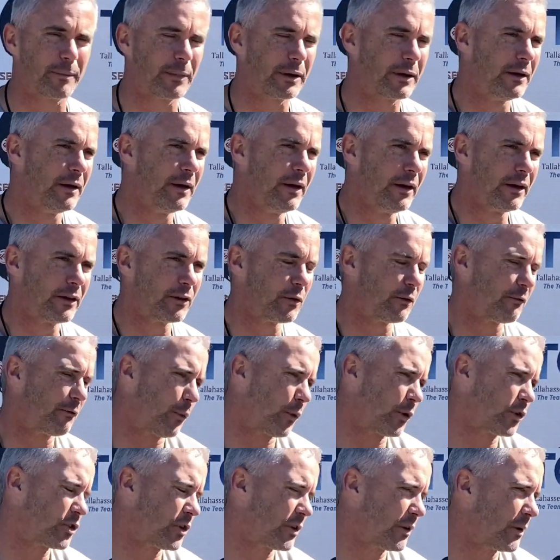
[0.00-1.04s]
But, you know,
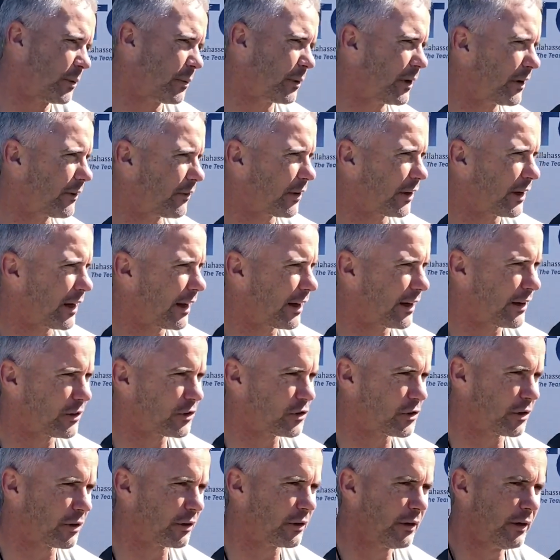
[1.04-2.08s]
unfortunately, whenever he got
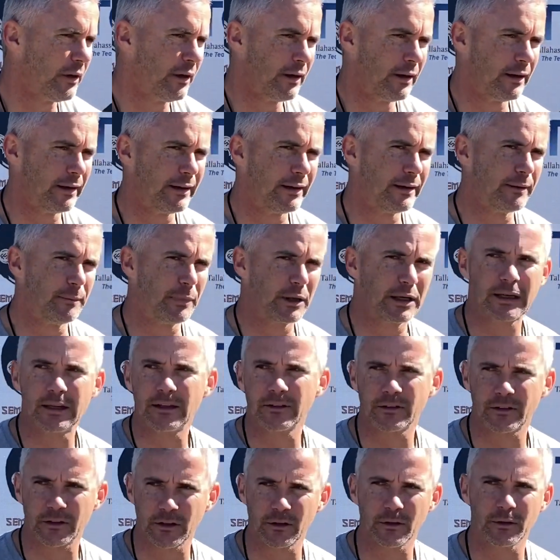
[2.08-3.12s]
injured, but
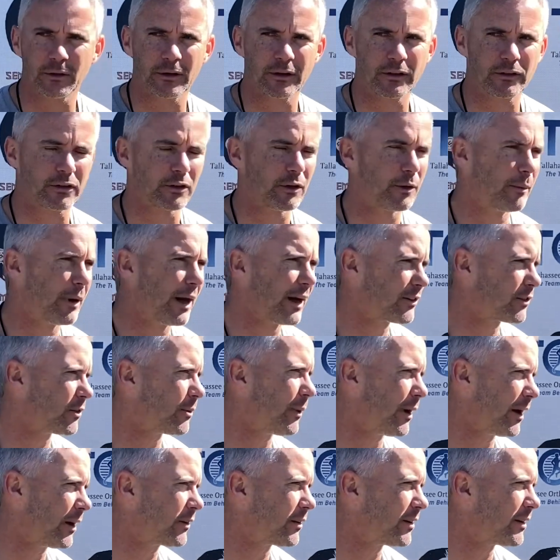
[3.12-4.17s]
he's still
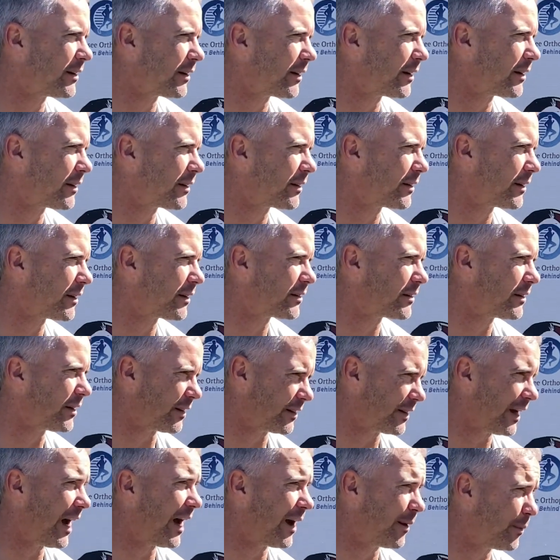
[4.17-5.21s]
maximizing the
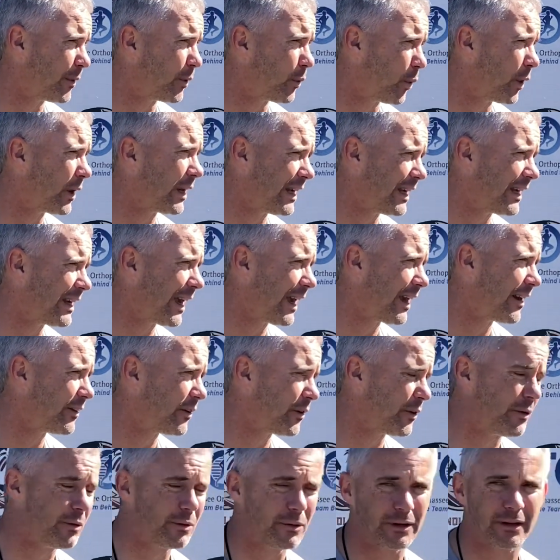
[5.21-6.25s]
time and what he can
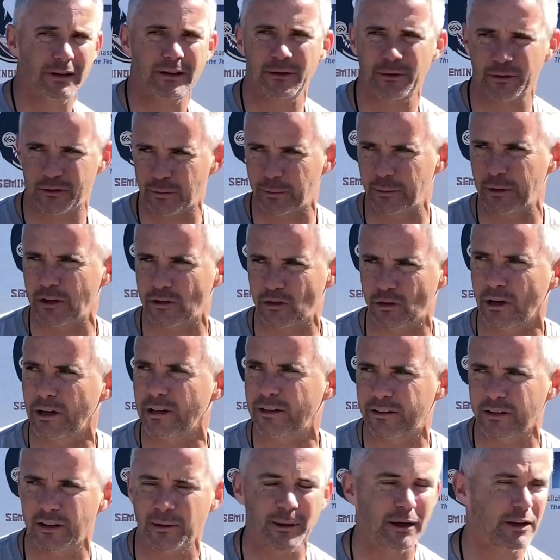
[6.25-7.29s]
do. And it's great
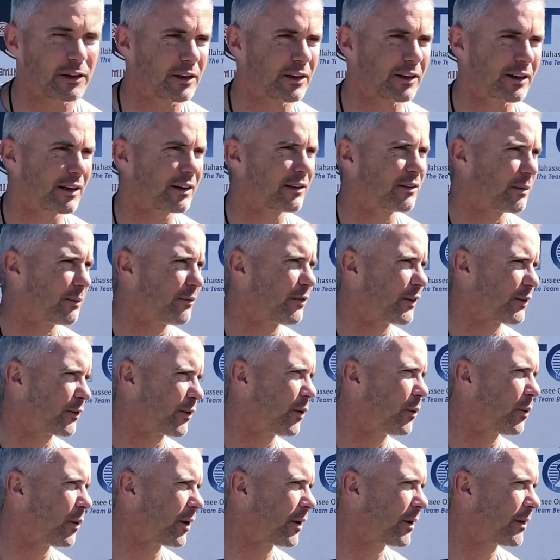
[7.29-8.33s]
to see him out there getting some
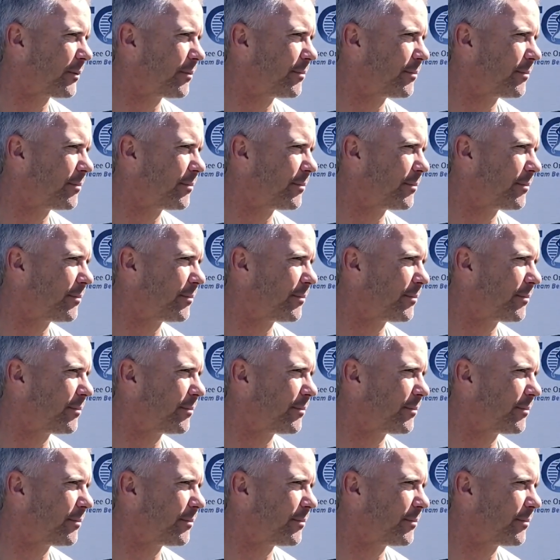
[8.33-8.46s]
physical work.